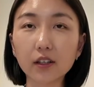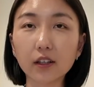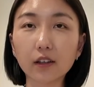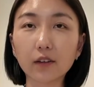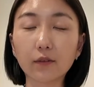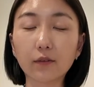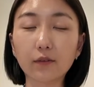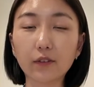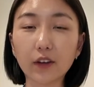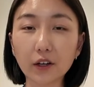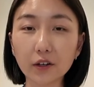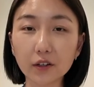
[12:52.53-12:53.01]
like a
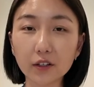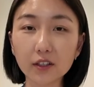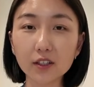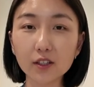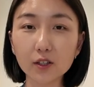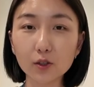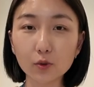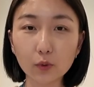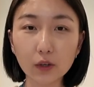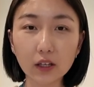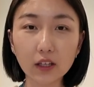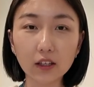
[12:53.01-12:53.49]
very
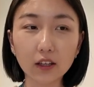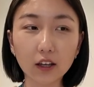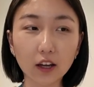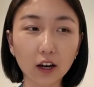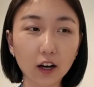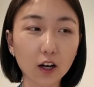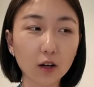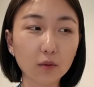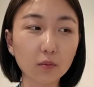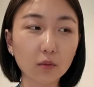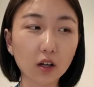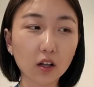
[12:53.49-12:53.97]
sweet
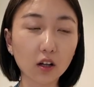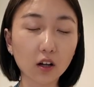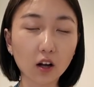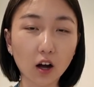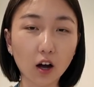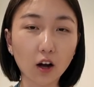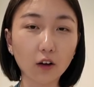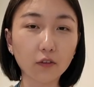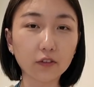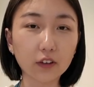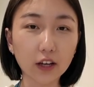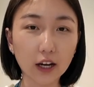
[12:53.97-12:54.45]
caramel
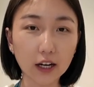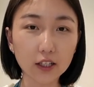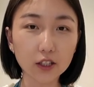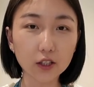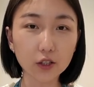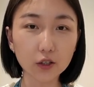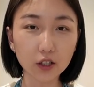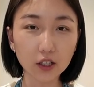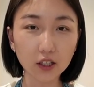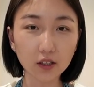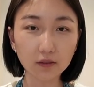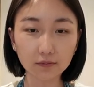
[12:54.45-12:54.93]
coffee ice
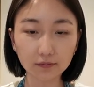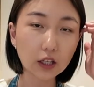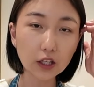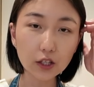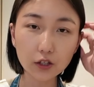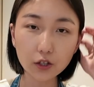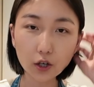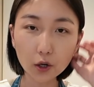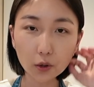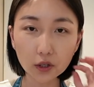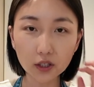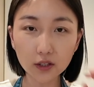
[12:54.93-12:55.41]
cream. This
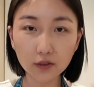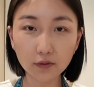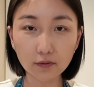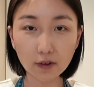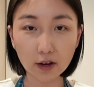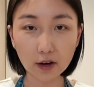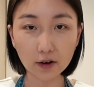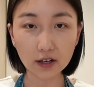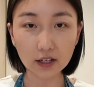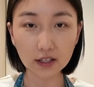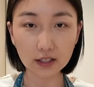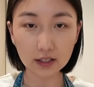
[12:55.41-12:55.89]
dough is
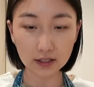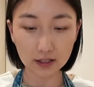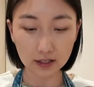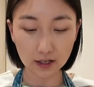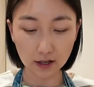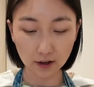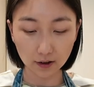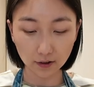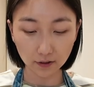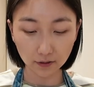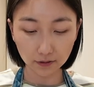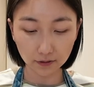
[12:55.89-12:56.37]
very
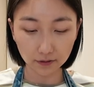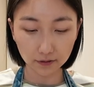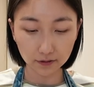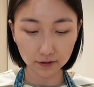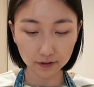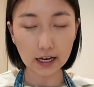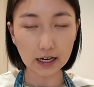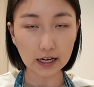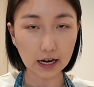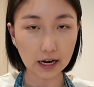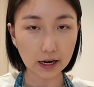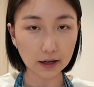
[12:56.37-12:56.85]
stiff
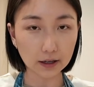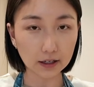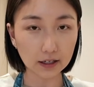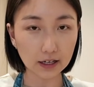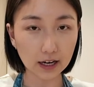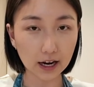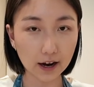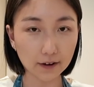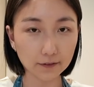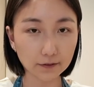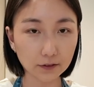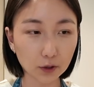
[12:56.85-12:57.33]
and I'm gonna
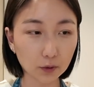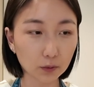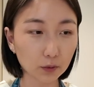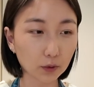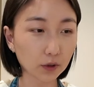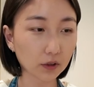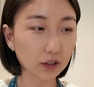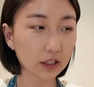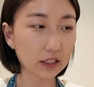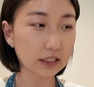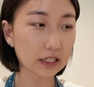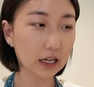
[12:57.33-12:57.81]
have to
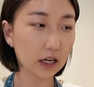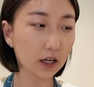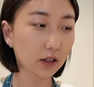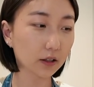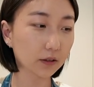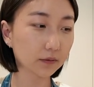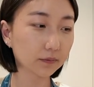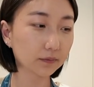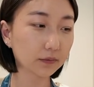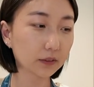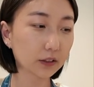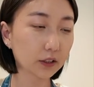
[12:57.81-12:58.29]
roll this
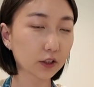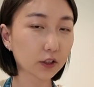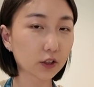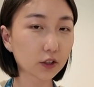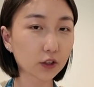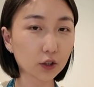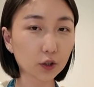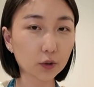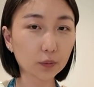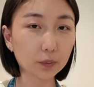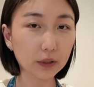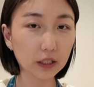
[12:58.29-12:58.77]
out,
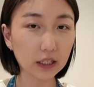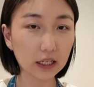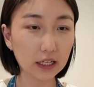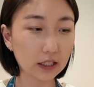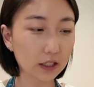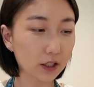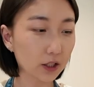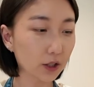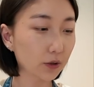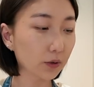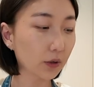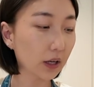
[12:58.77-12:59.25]
scoop it
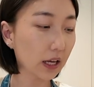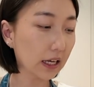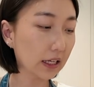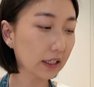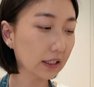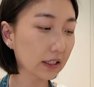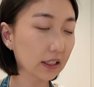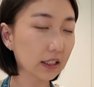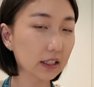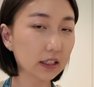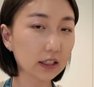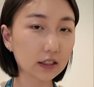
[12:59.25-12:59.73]
into
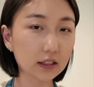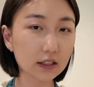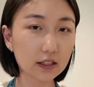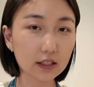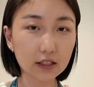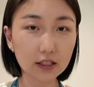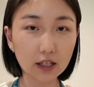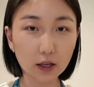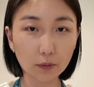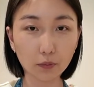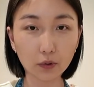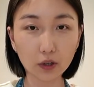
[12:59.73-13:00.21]
18
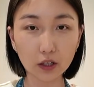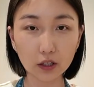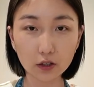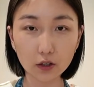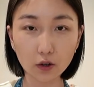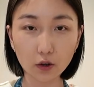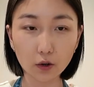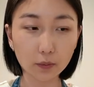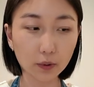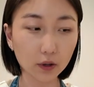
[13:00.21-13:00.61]
separate dough